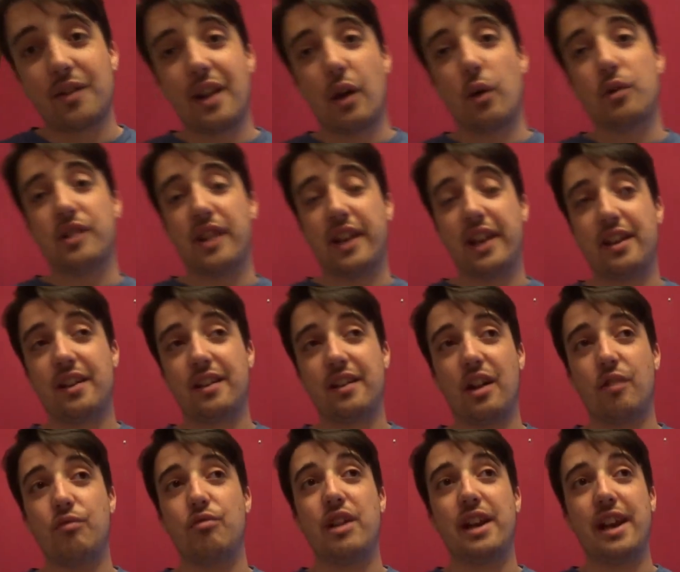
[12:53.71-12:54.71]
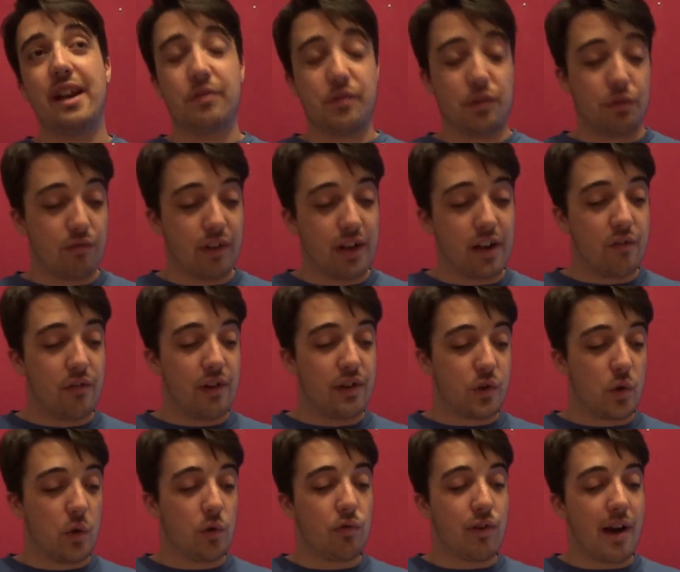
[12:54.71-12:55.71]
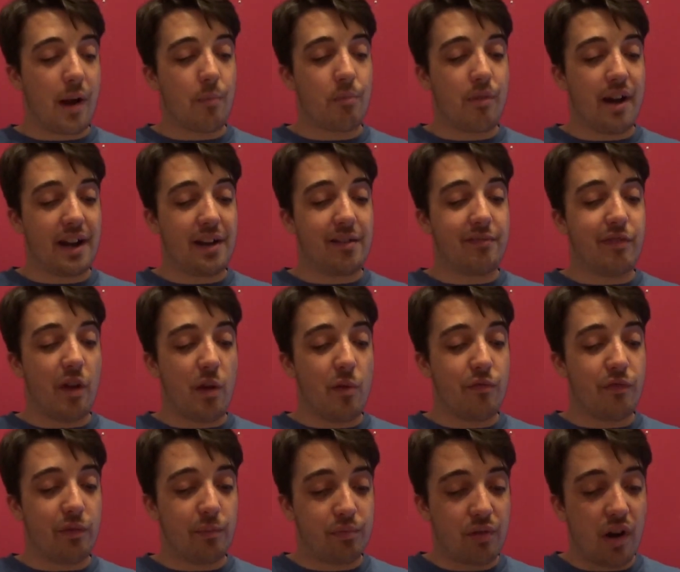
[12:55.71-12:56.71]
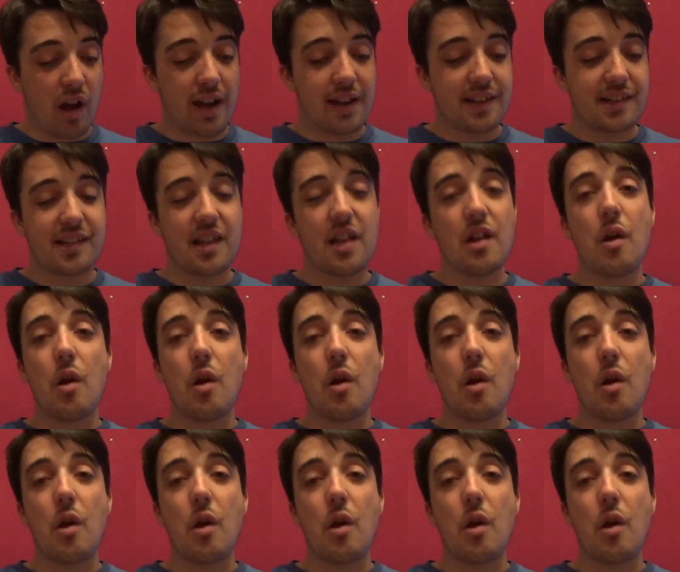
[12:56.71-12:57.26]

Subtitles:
That was a really sort of groundbreaking phone for the price.